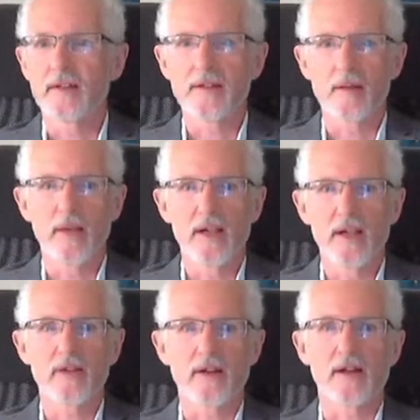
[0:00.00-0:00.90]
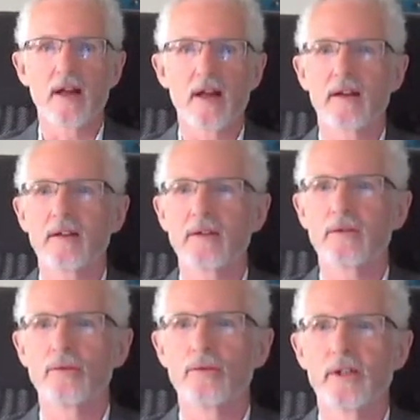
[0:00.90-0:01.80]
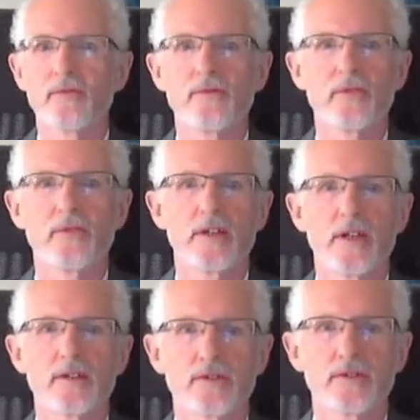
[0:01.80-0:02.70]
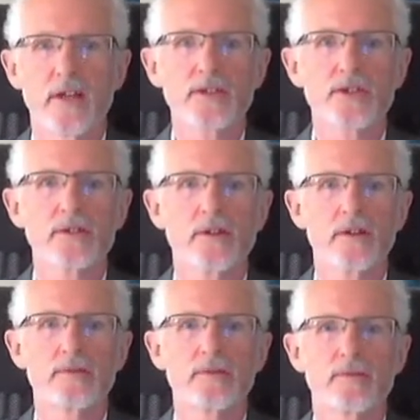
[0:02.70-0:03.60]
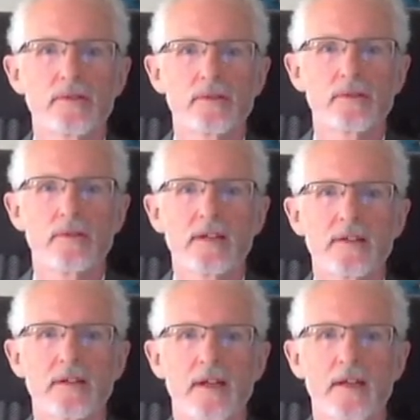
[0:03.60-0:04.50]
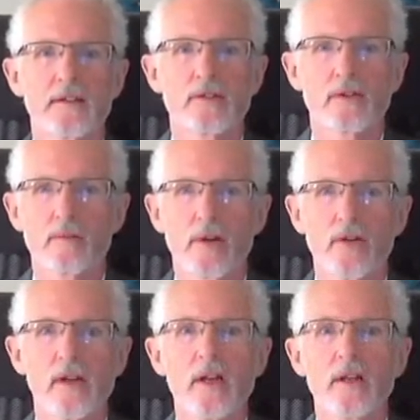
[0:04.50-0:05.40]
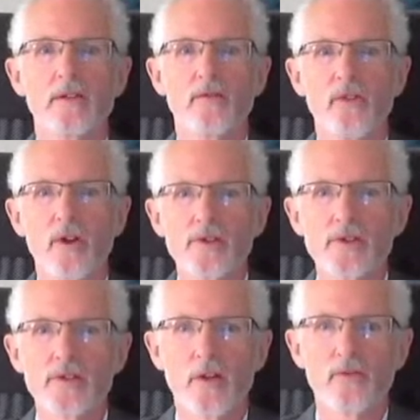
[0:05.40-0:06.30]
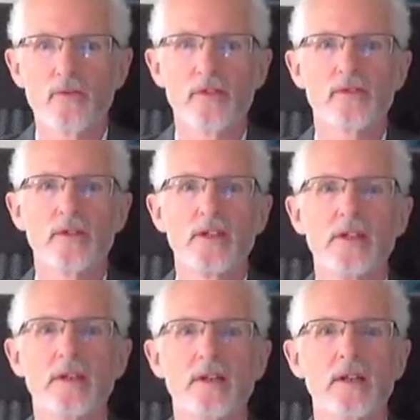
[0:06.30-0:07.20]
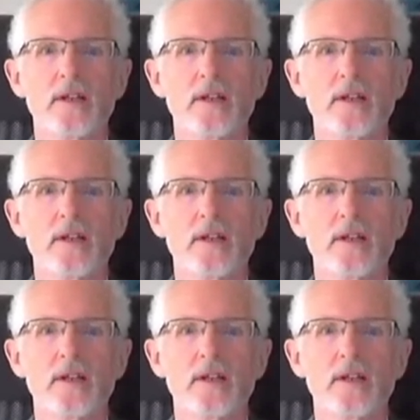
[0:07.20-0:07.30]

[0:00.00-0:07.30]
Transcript: Isabel Fergara, who will give an introduction on proposal writing and talk about the first of the three